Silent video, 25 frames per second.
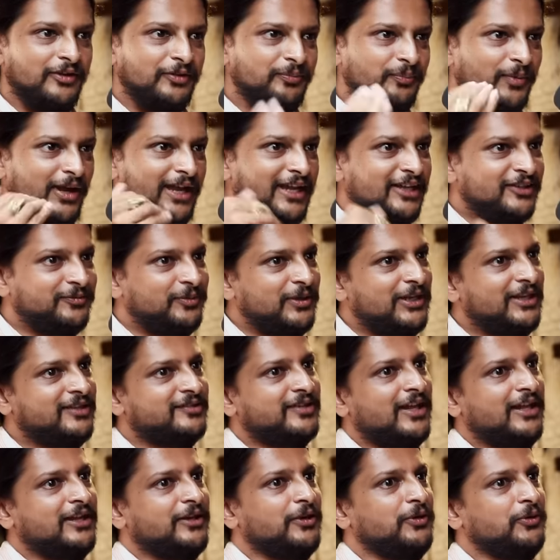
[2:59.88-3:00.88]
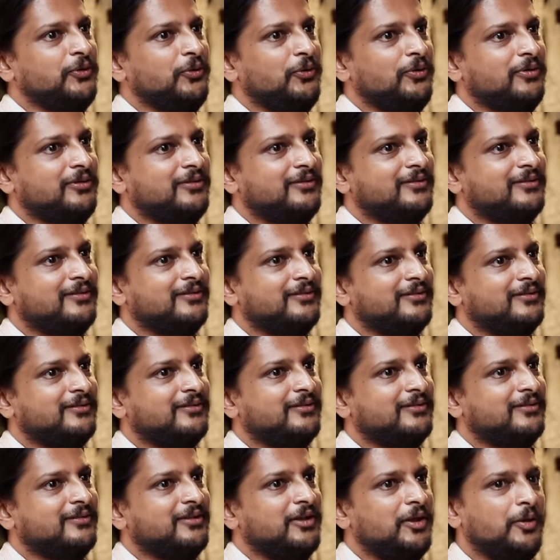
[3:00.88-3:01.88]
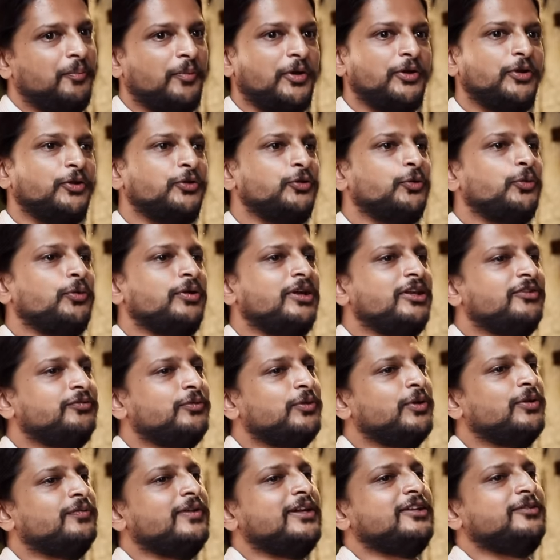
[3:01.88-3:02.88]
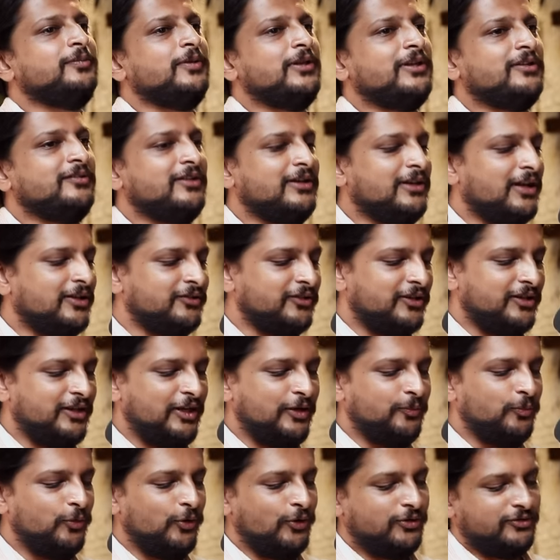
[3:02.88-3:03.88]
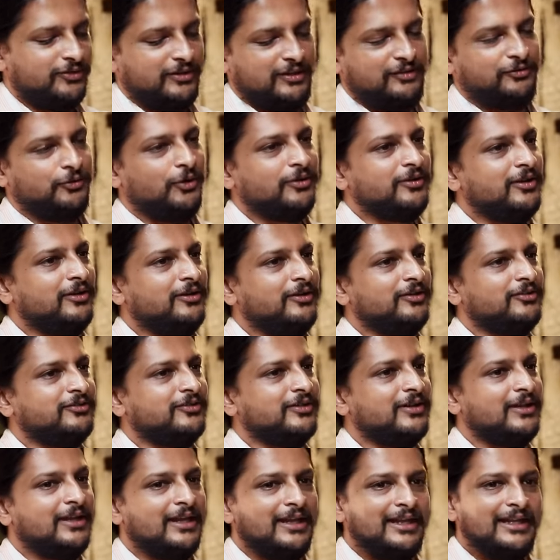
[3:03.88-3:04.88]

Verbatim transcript: with my experience I can talk. But a yogi is full of experience. He doesn't read books. He's not interested.